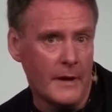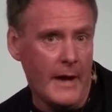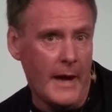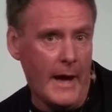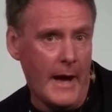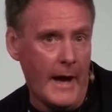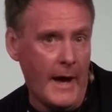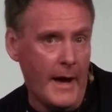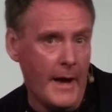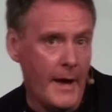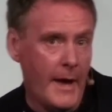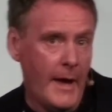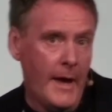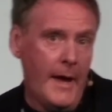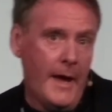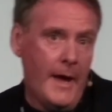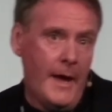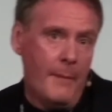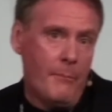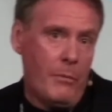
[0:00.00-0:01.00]
But
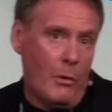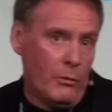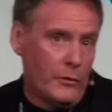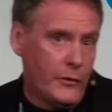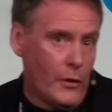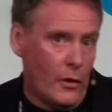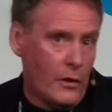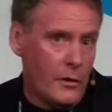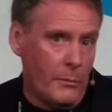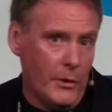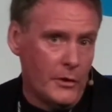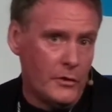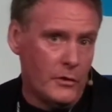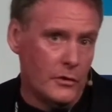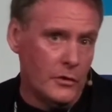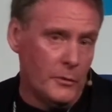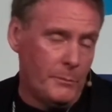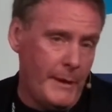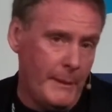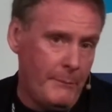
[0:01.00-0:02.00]
we'll talk about
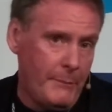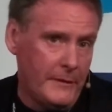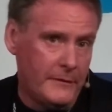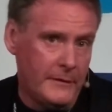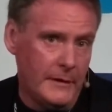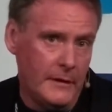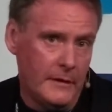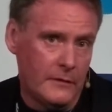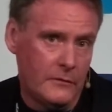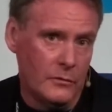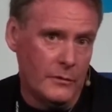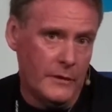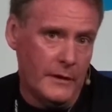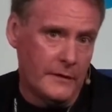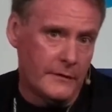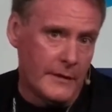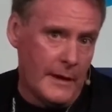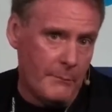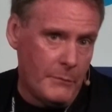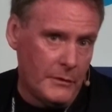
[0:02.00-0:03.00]
Google PPC to show the
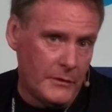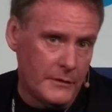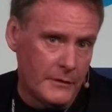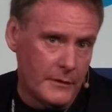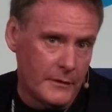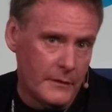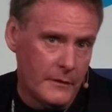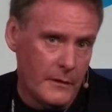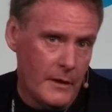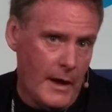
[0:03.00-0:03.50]
example here.